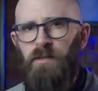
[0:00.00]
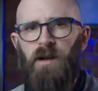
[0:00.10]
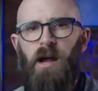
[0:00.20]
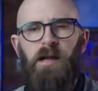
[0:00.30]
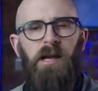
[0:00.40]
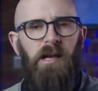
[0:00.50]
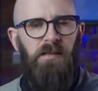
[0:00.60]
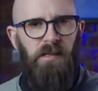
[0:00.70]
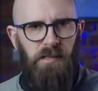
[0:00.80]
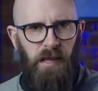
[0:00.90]
the shrine
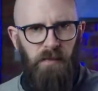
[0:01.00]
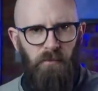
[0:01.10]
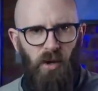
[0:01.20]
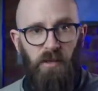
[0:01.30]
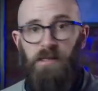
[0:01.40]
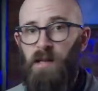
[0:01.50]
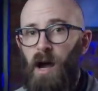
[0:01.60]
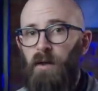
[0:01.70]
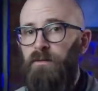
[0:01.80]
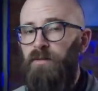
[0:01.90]
is a second box,
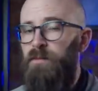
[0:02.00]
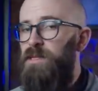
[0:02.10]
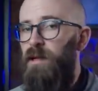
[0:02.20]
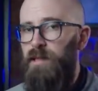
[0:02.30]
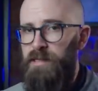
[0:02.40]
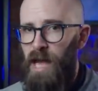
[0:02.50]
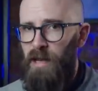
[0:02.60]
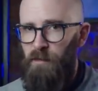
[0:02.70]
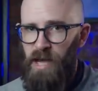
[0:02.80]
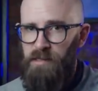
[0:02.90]
carved from solid
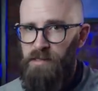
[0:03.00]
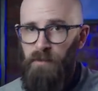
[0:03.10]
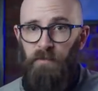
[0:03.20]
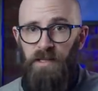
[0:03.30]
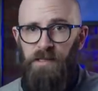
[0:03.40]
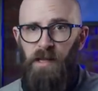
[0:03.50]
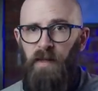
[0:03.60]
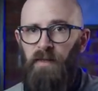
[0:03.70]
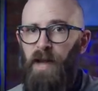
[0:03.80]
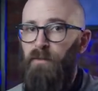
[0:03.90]
alabaster.
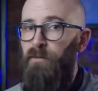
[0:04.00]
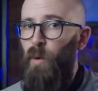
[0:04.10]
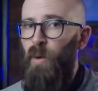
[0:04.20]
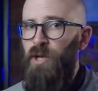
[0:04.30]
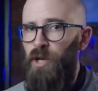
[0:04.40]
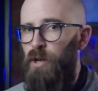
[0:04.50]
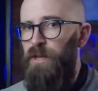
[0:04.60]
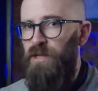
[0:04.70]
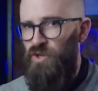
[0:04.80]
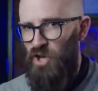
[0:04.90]
Inside that, four
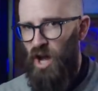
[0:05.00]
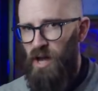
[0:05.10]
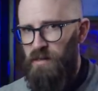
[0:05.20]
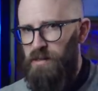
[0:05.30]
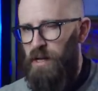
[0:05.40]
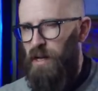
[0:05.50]
Canopic jars.